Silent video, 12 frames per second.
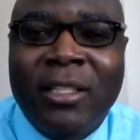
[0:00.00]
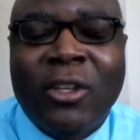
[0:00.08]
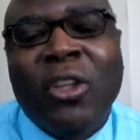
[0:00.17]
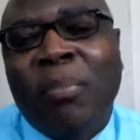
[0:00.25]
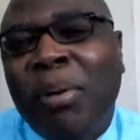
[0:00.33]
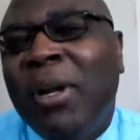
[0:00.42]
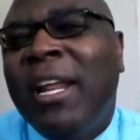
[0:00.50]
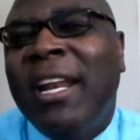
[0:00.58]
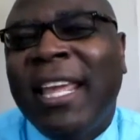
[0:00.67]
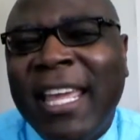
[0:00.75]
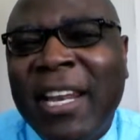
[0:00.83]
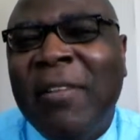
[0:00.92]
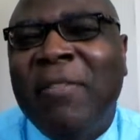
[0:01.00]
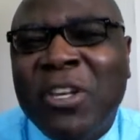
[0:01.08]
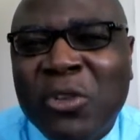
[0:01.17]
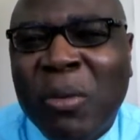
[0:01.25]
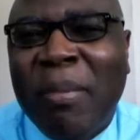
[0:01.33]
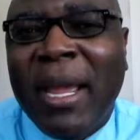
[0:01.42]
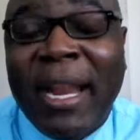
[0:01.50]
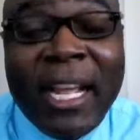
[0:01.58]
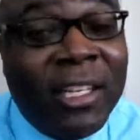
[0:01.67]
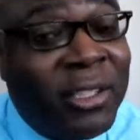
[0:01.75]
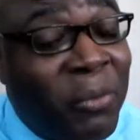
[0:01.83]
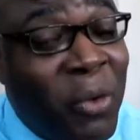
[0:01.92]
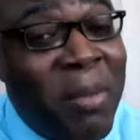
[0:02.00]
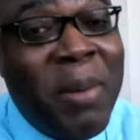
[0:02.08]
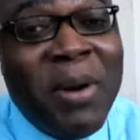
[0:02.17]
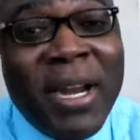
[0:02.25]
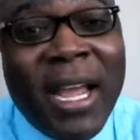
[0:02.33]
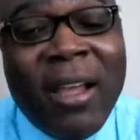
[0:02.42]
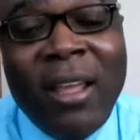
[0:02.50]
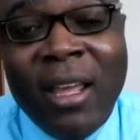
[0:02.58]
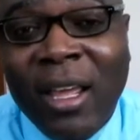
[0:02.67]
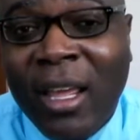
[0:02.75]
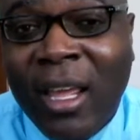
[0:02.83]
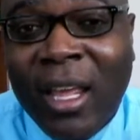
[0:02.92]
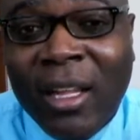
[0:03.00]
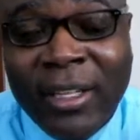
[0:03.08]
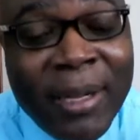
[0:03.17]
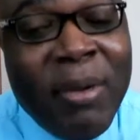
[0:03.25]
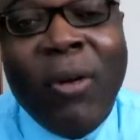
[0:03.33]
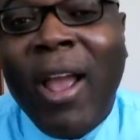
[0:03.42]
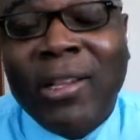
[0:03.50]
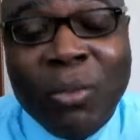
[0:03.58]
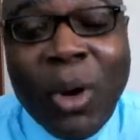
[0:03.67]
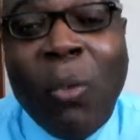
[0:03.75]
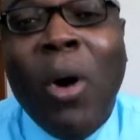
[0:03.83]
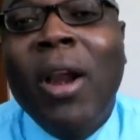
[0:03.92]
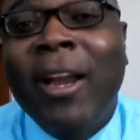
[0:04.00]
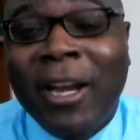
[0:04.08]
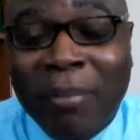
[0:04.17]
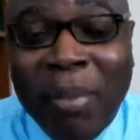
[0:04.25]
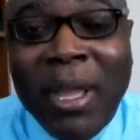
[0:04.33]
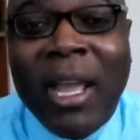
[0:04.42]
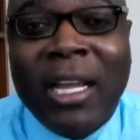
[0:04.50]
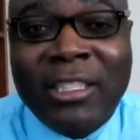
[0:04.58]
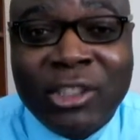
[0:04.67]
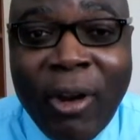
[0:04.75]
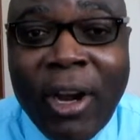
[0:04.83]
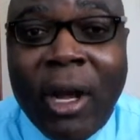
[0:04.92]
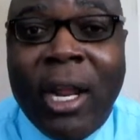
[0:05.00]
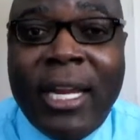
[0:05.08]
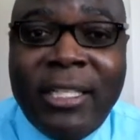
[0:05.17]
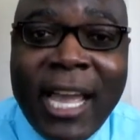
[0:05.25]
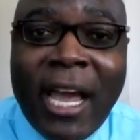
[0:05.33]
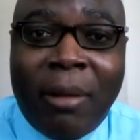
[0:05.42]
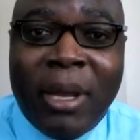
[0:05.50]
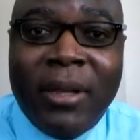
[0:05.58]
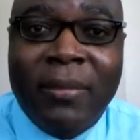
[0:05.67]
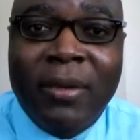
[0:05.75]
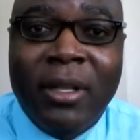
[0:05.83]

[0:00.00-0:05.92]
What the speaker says: So you put in the individual mandate, because remember now, Democrats would have wanted it to be a straight up entitlement.